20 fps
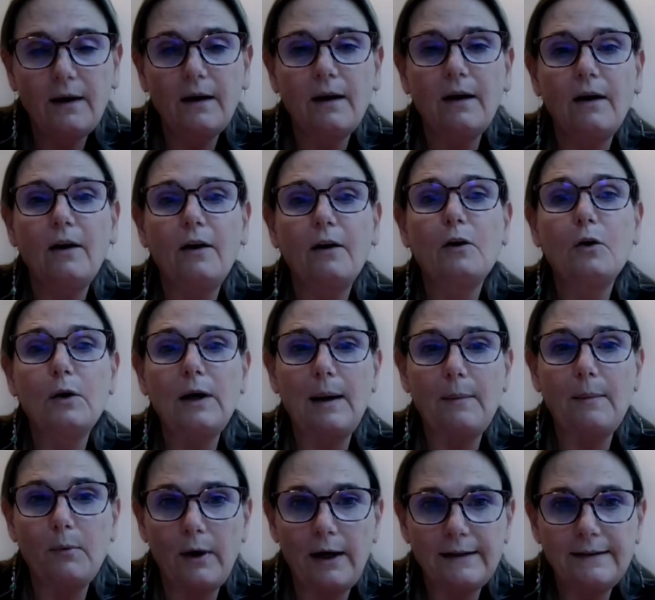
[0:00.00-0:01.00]

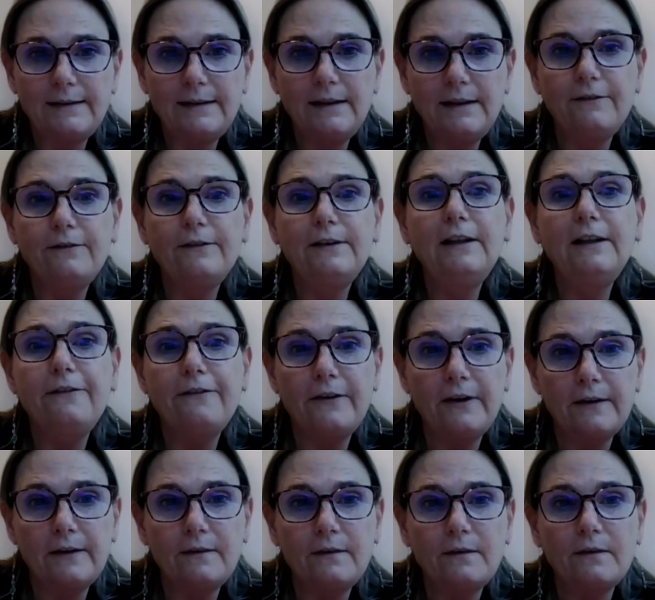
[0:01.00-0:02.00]
collaborative
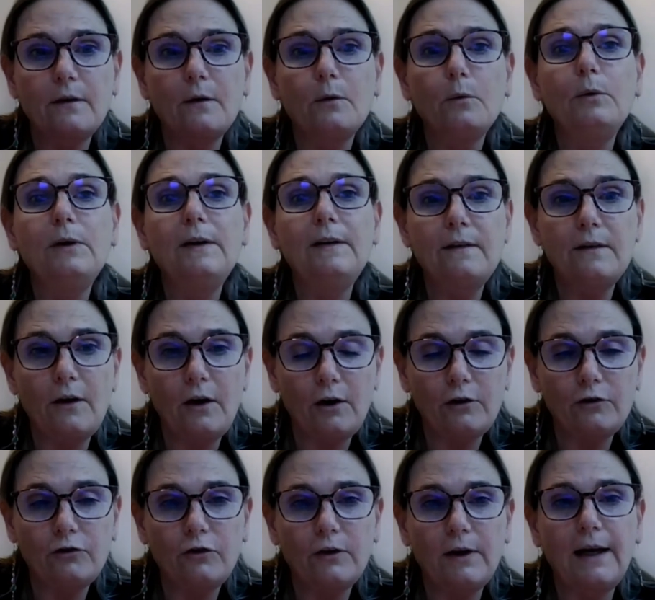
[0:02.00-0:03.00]
defense
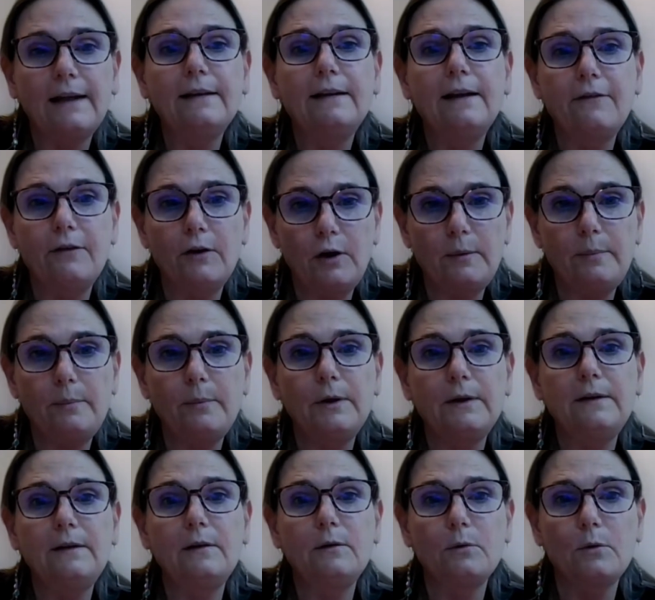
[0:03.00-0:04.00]
research and
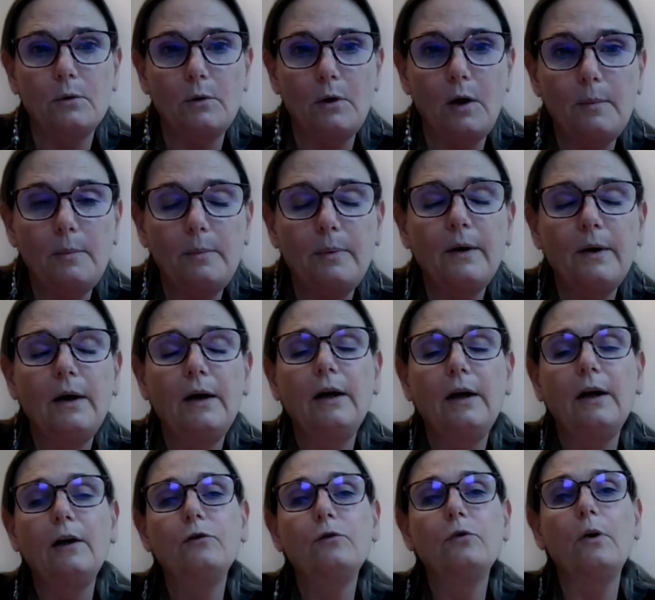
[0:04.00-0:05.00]
development in Europe,
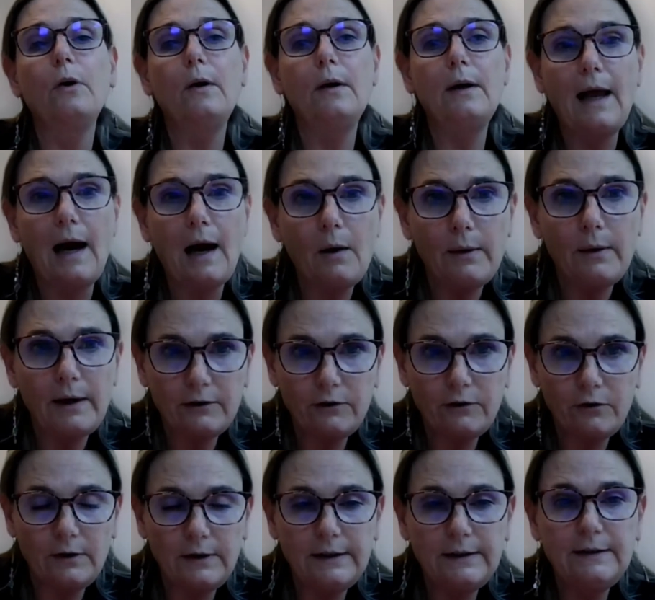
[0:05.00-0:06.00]
to allow
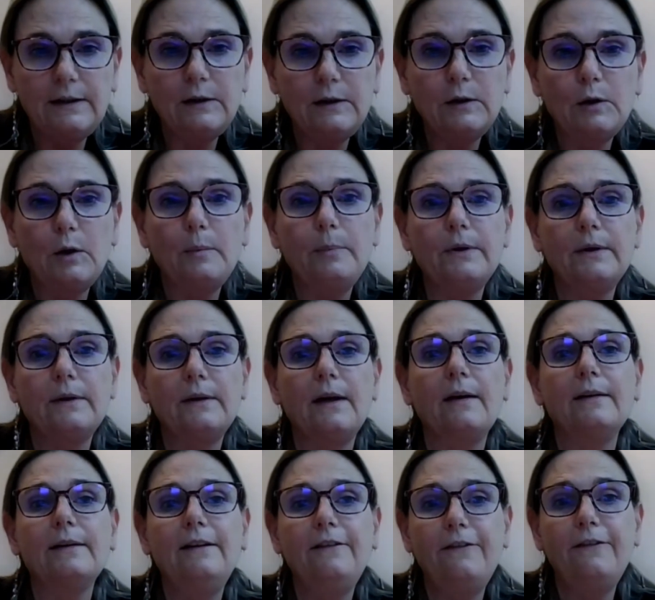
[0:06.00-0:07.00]
actually the
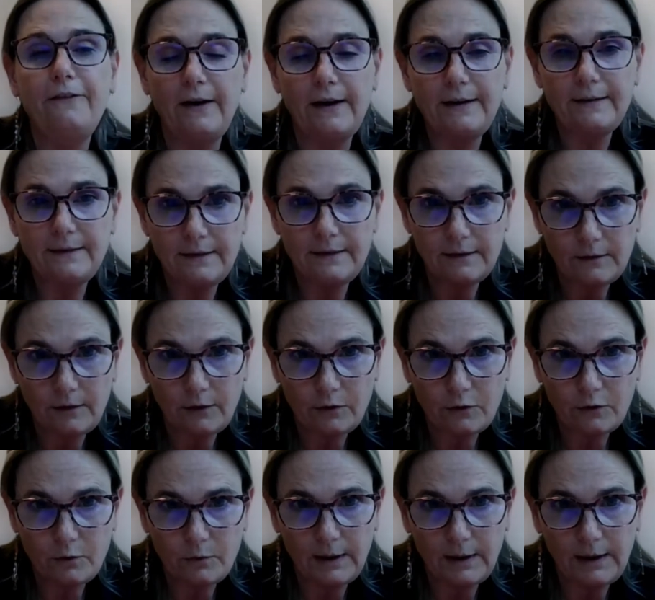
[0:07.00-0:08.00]
European defense
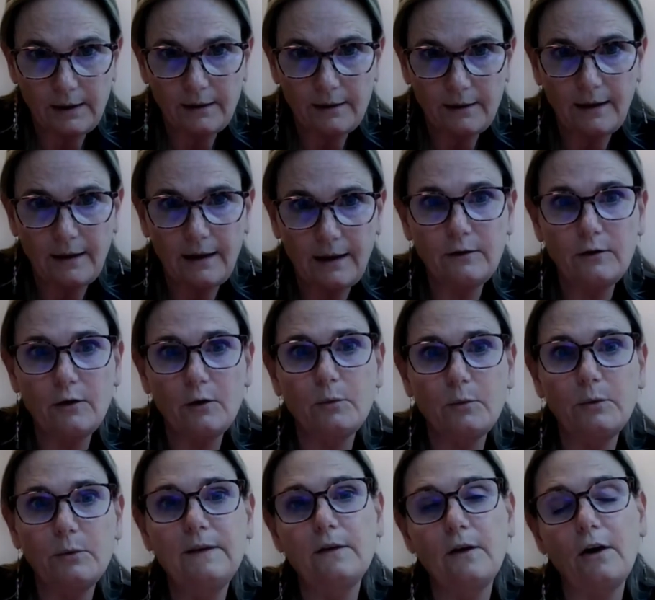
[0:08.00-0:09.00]
industry and the
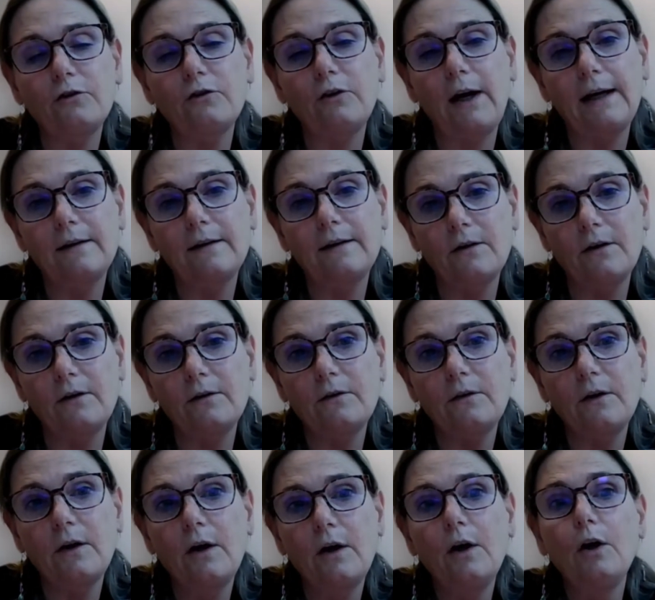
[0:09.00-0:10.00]
research
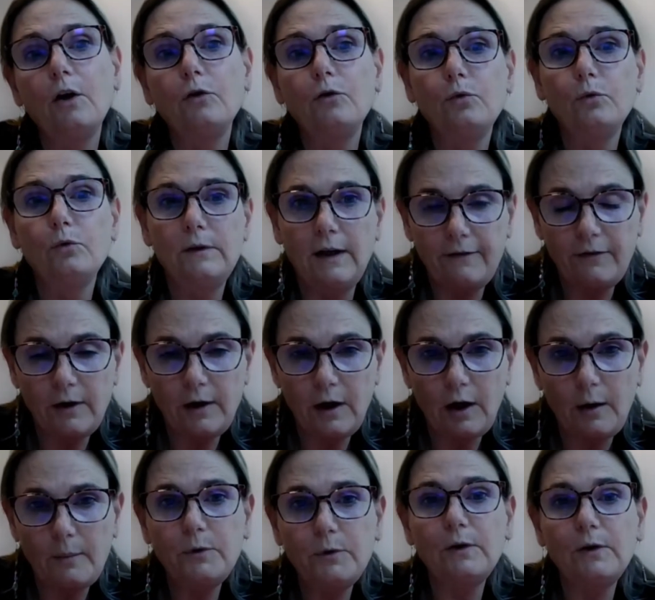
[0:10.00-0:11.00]
actors to
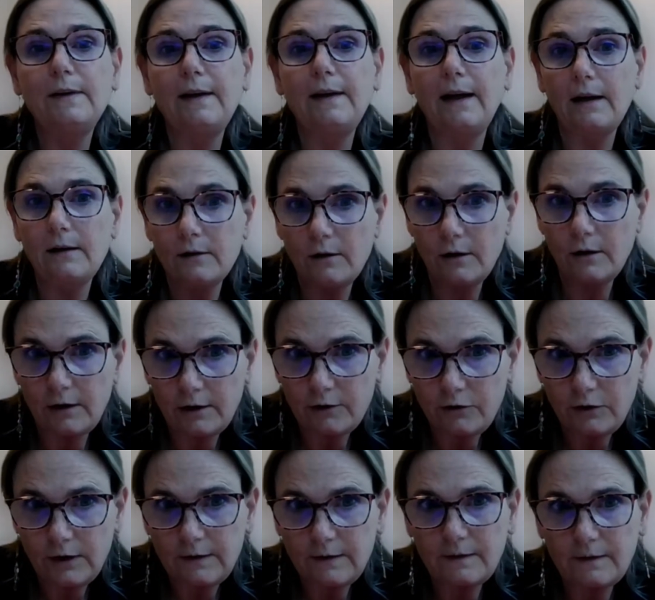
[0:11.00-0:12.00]
develop the
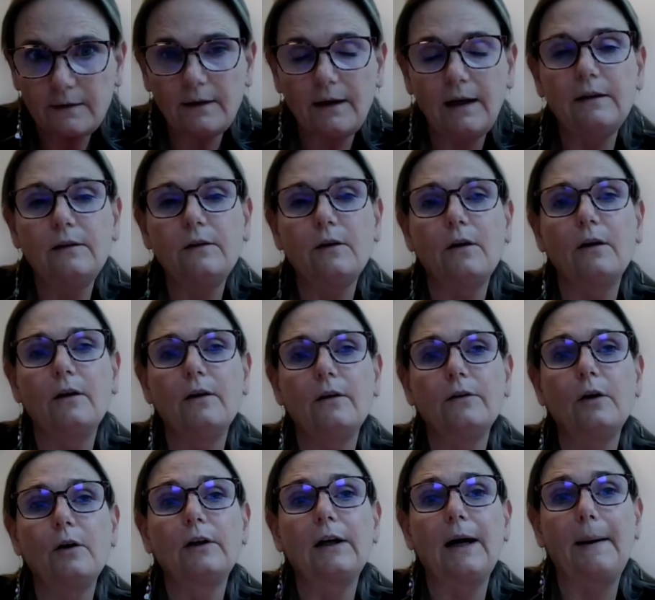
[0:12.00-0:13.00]
technologies and
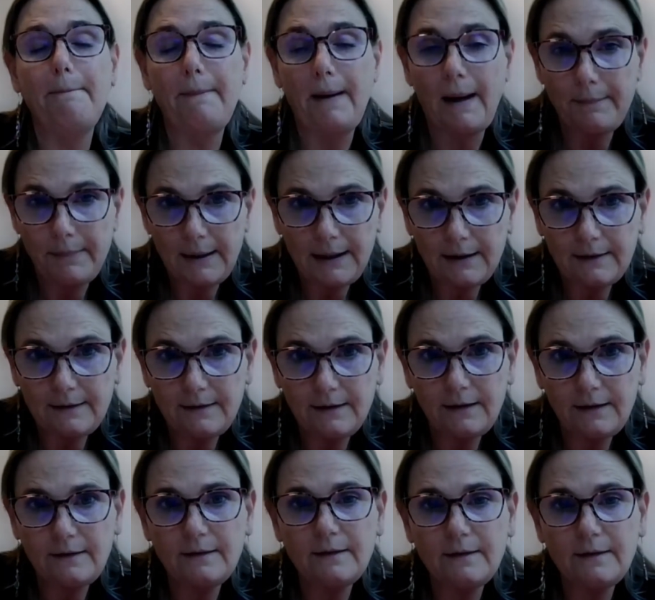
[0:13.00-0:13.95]
the capabilities